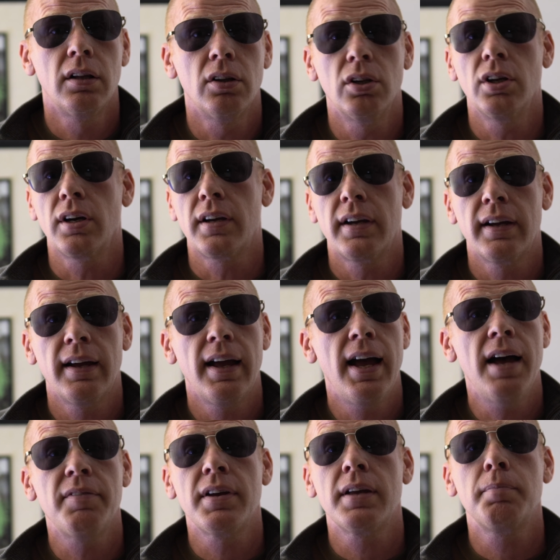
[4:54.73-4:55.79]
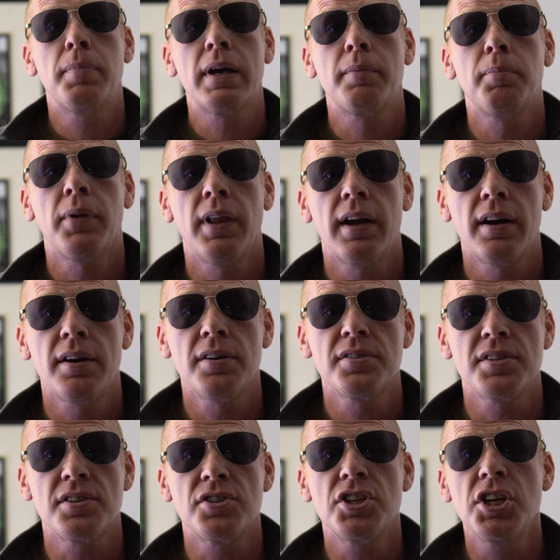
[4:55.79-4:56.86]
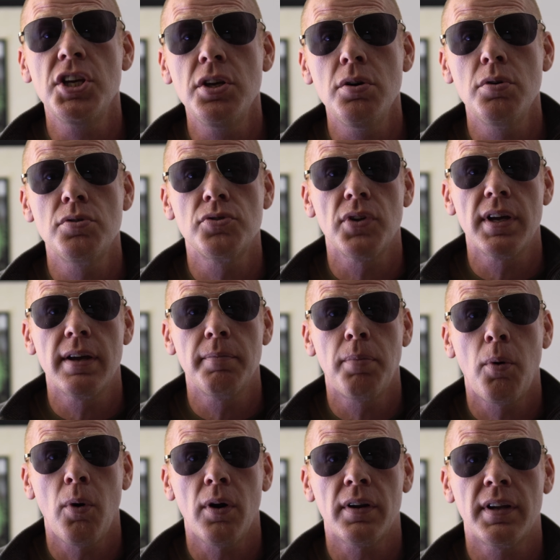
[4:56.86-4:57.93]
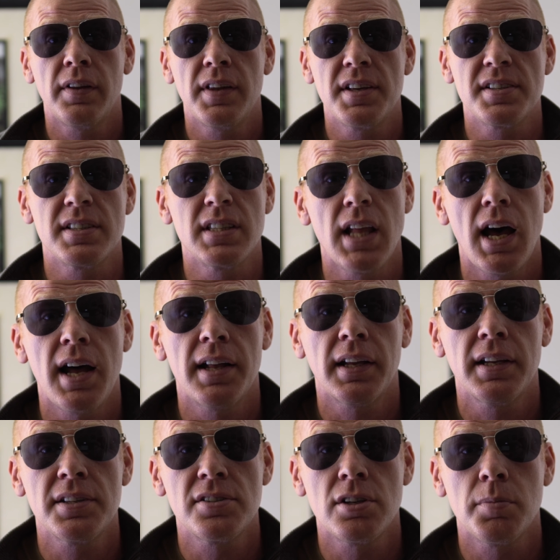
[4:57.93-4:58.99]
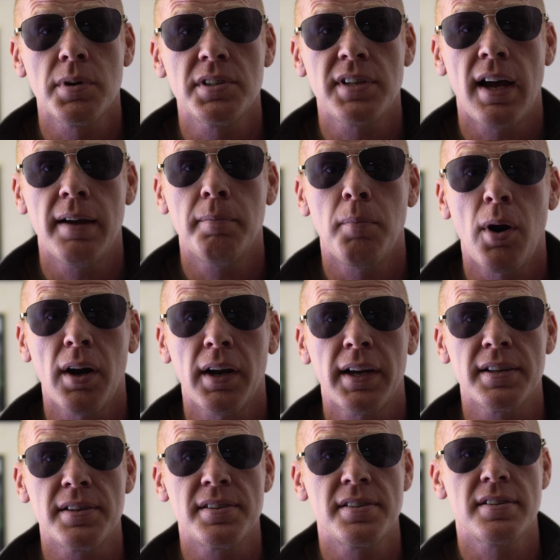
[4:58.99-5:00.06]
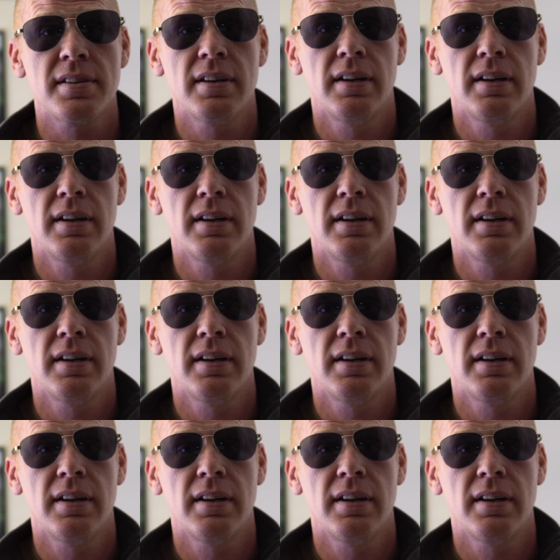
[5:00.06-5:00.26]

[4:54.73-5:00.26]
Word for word: Look, having big players is hugely important in these non-consumer type markets.